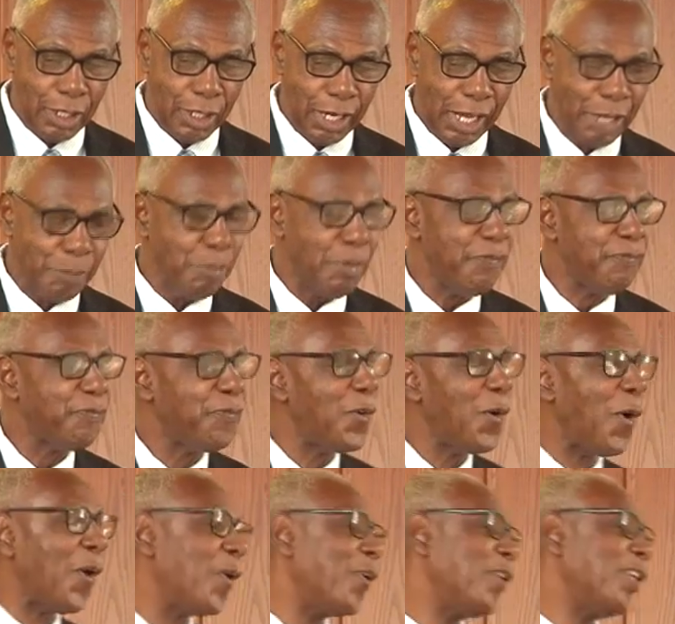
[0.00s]
And
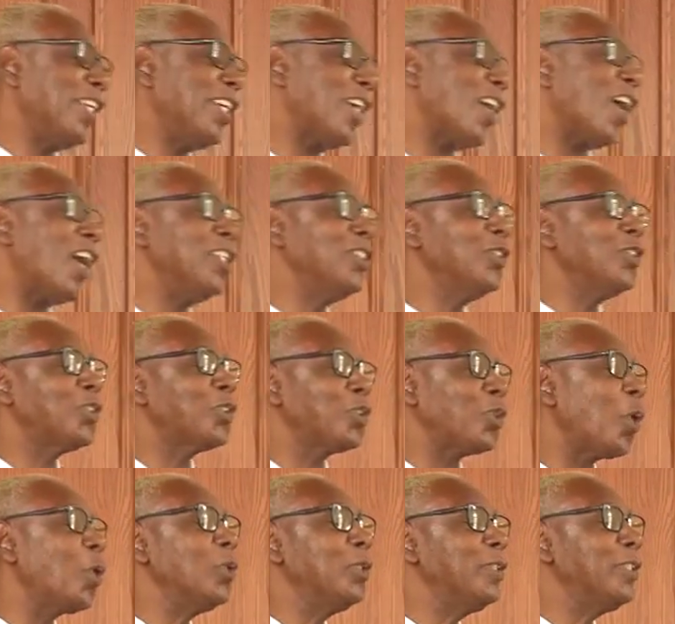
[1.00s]
before he
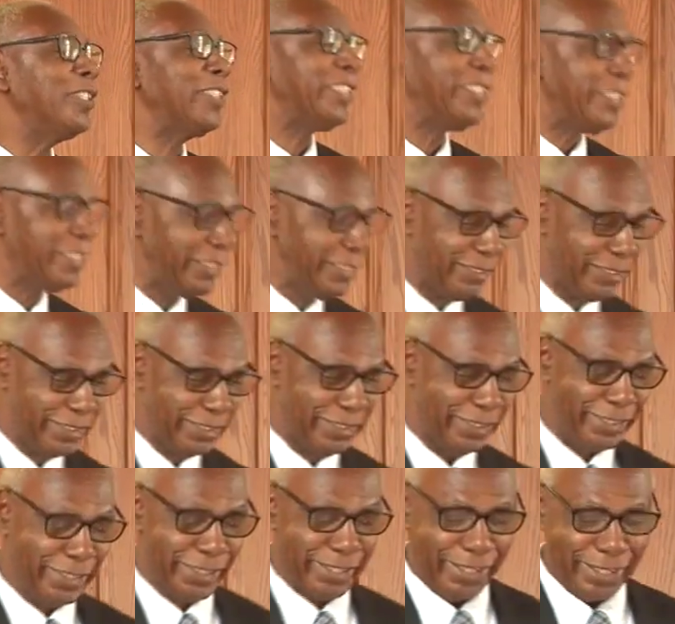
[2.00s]
consulted
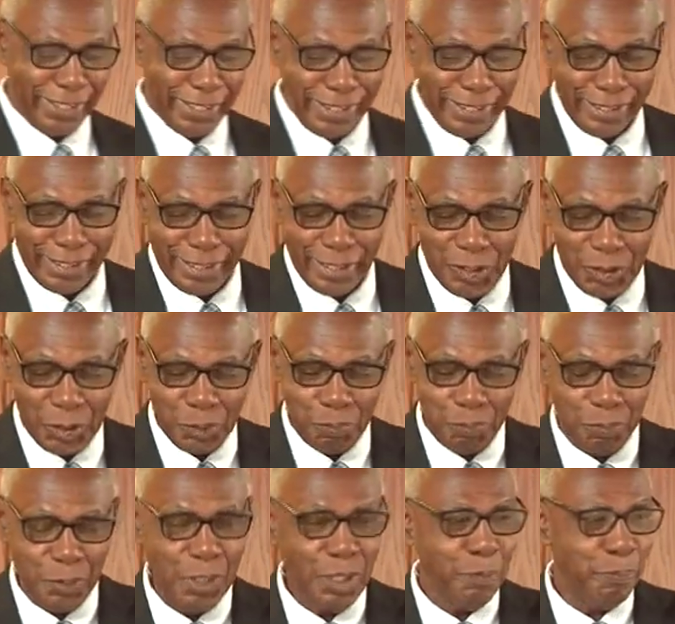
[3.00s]
his
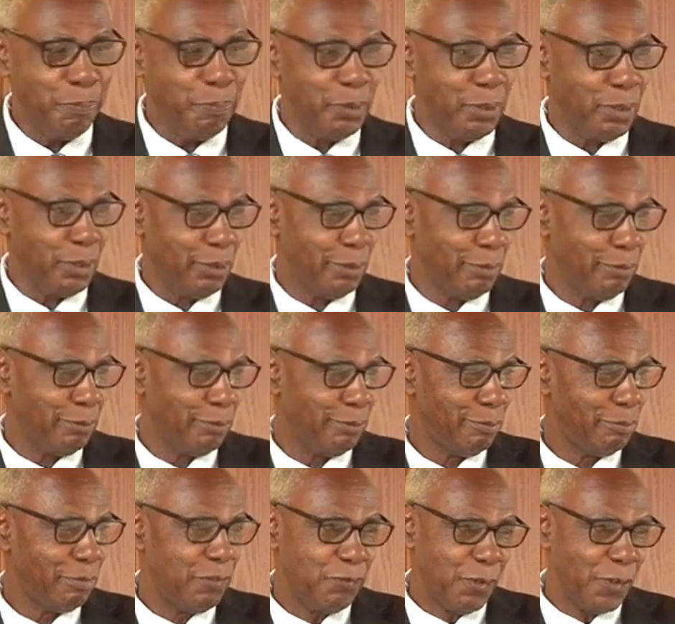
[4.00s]
people,
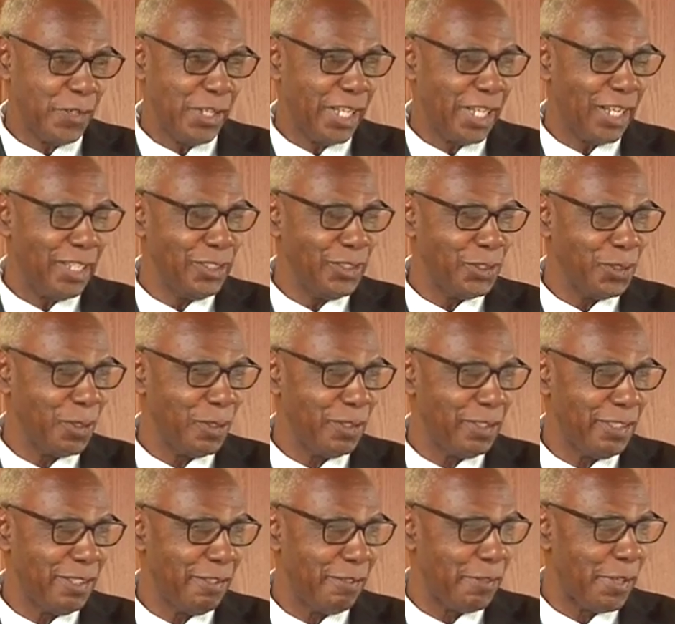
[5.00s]
before he
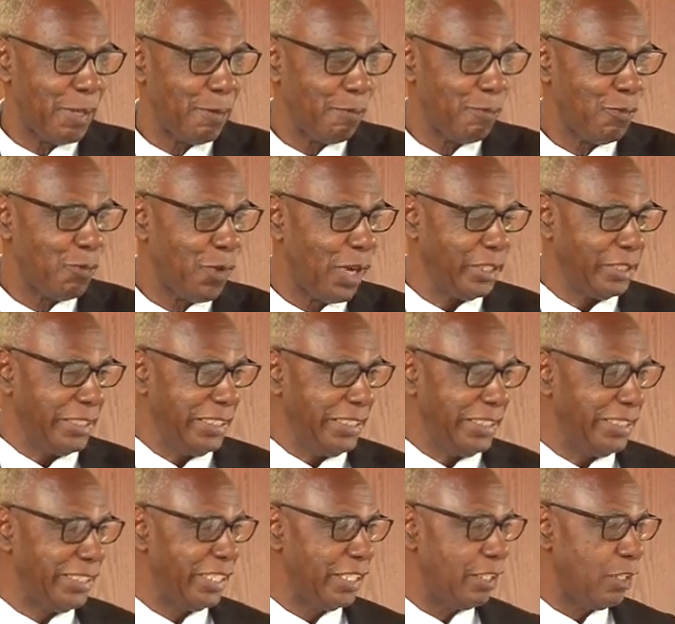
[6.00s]
consulted them, what he
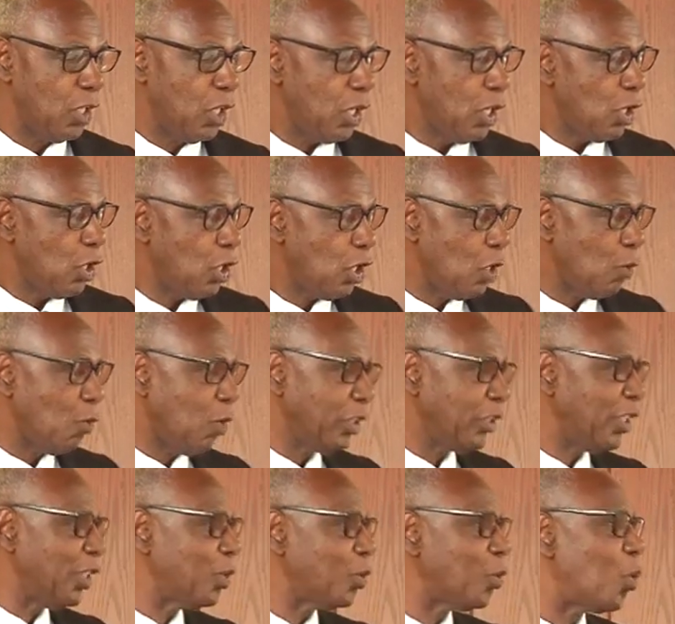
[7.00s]
did
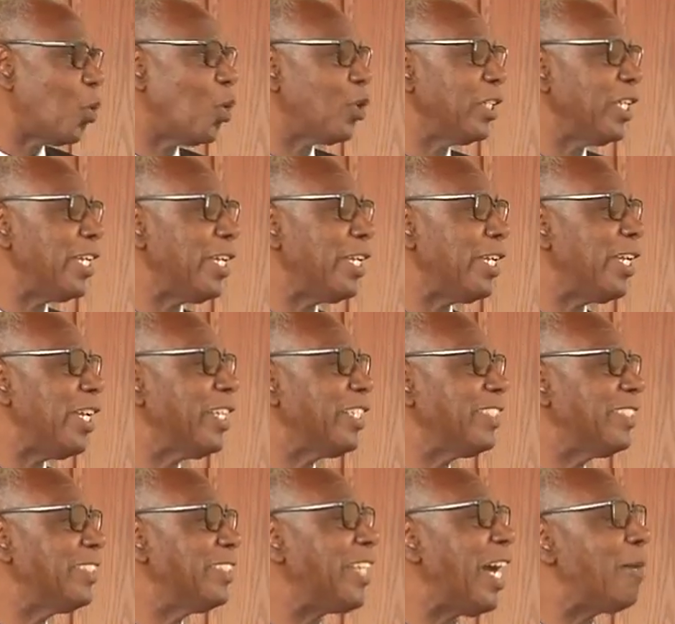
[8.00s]
was his own
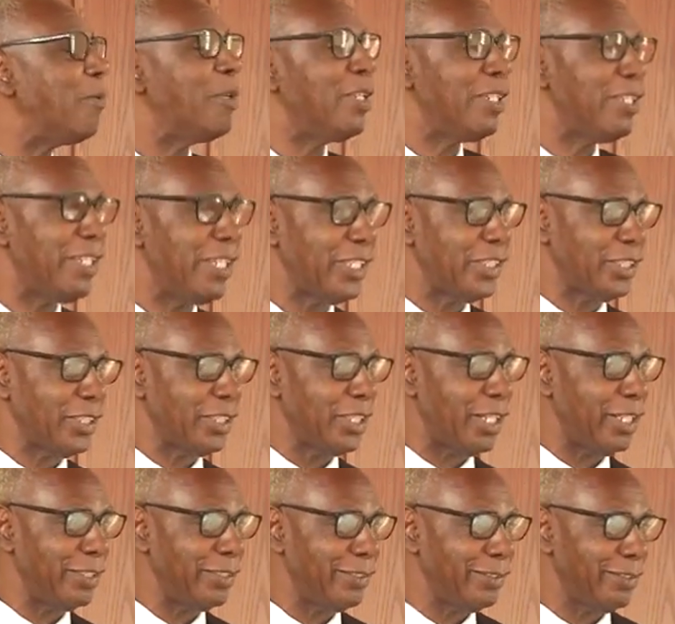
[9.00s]

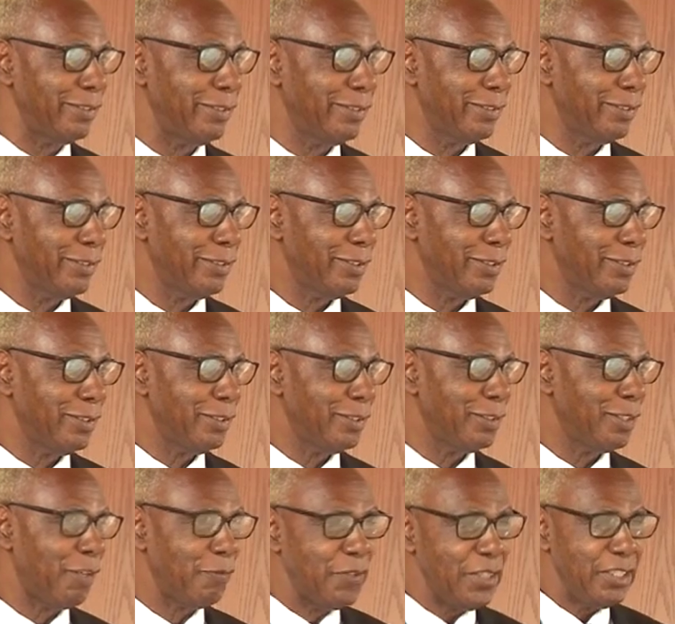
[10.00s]
examination
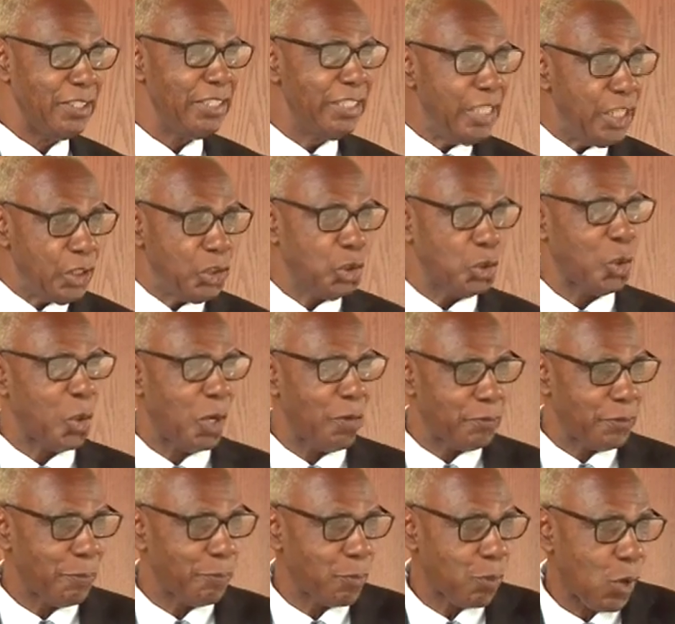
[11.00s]
of the nature
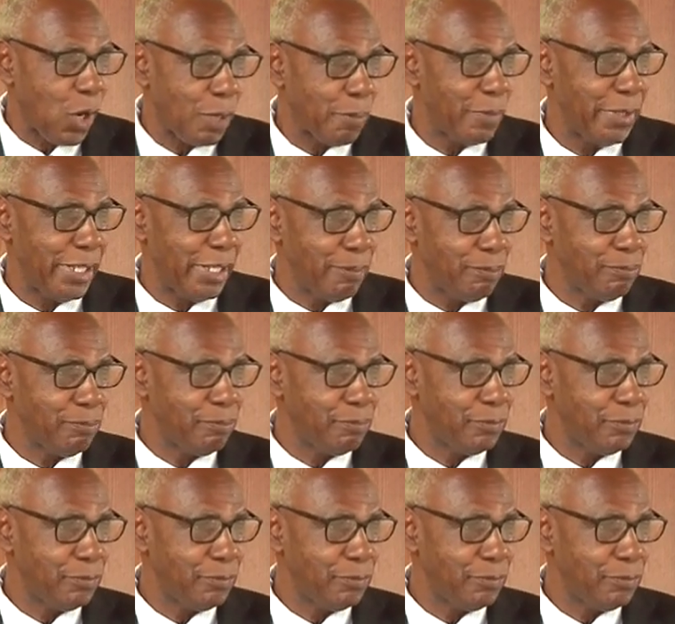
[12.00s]
of the problem.